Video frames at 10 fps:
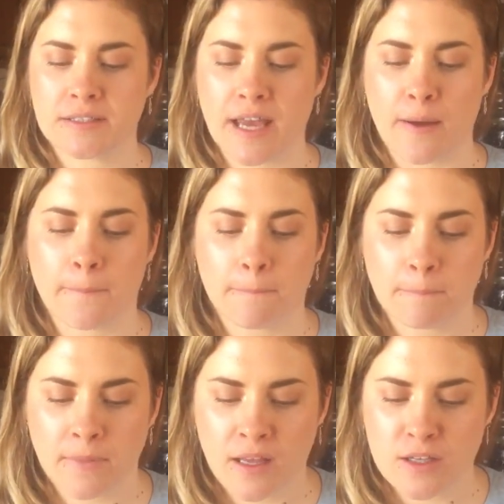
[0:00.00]
Yeah.
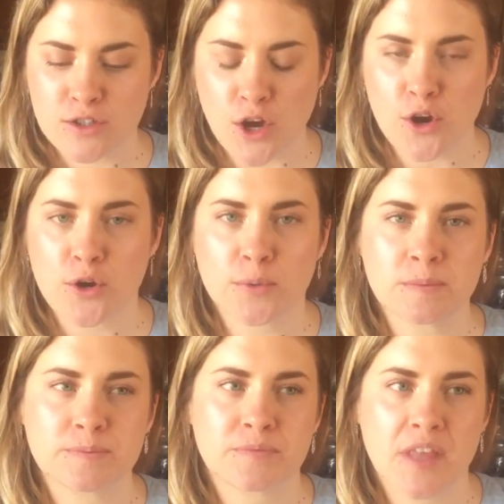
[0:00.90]
So
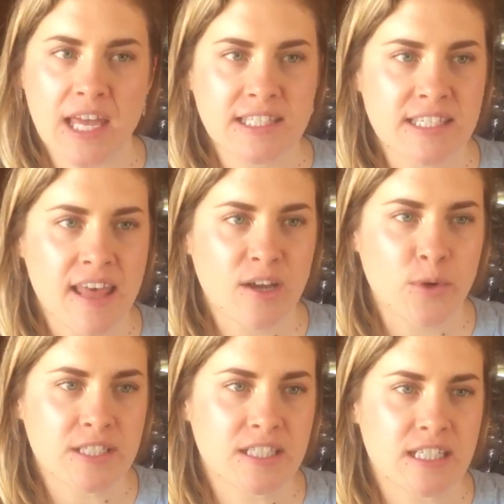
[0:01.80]
the answer to that
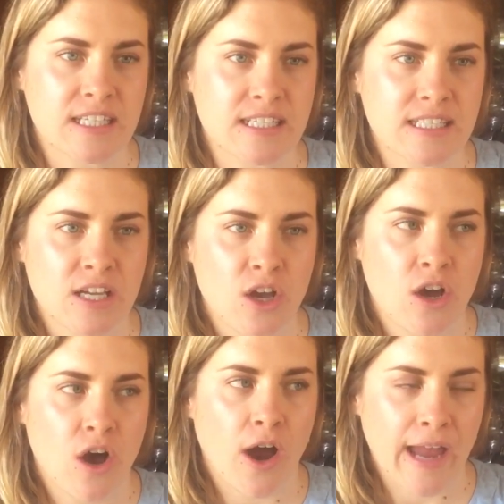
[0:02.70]
question is,
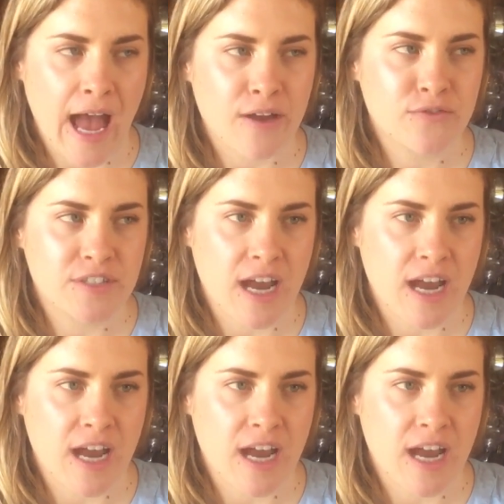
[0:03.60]
I have